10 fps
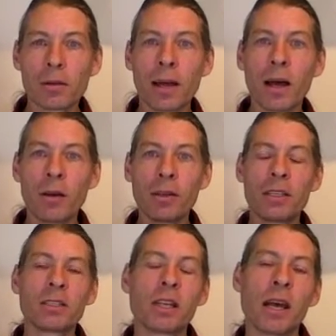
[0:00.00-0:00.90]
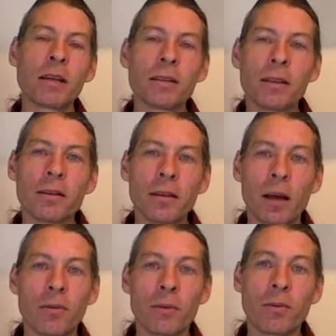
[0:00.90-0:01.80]
Now, his chances
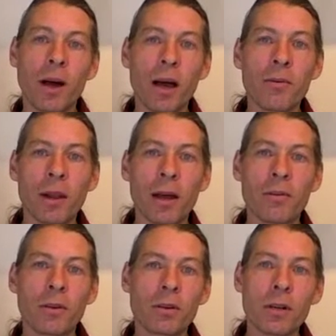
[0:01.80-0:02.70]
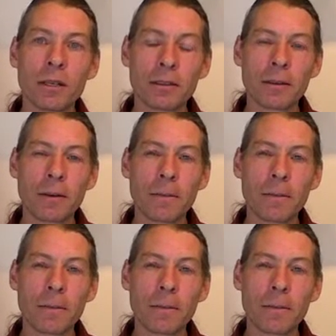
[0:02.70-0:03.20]
of survival have increased.